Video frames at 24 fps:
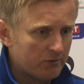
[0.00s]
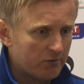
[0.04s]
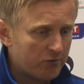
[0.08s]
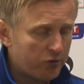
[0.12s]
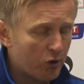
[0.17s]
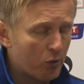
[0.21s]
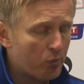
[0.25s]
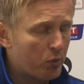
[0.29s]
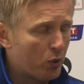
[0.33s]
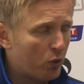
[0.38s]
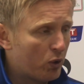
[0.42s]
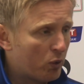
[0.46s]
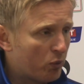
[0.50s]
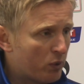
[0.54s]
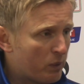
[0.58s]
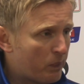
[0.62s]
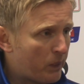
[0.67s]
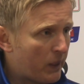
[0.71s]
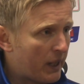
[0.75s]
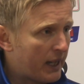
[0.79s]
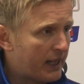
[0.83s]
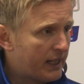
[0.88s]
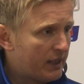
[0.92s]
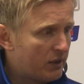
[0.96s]
football that we
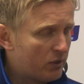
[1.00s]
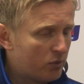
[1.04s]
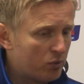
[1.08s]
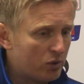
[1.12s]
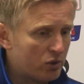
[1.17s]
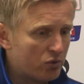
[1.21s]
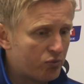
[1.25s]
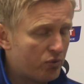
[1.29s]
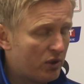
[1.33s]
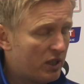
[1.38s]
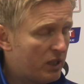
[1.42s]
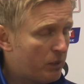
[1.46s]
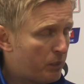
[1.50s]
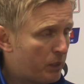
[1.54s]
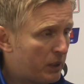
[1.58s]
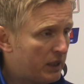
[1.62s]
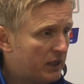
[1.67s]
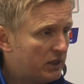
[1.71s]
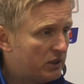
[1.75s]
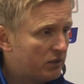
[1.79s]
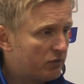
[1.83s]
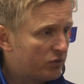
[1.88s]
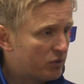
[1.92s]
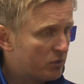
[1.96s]
played was really
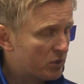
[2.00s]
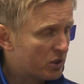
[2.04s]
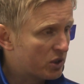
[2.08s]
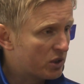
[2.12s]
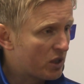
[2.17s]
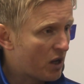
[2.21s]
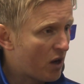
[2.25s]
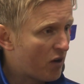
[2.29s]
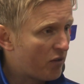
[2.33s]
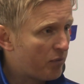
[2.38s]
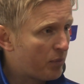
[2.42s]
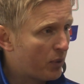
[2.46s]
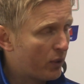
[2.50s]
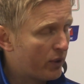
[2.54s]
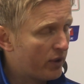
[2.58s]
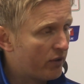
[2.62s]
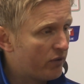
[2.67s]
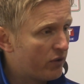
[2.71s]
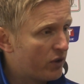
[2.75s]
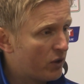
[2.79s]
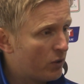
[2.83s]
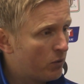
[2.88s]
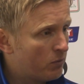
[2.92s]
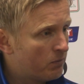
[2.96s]
pleasing from a staff point
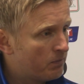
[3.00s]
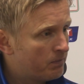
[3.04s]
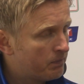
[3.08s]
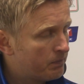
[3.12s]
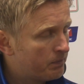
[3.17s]
of view.